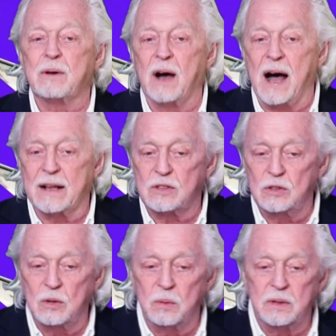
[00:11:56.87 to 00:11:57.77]
a lot to
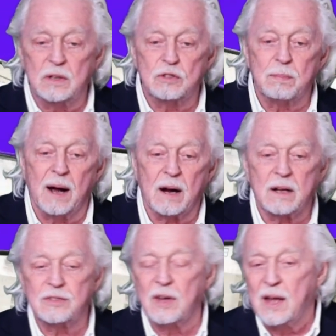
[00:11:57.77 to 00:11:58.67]
do in these
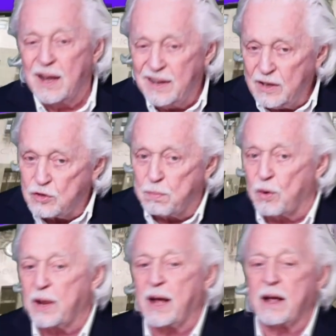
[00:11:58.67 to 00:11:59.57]
markets, and each morning I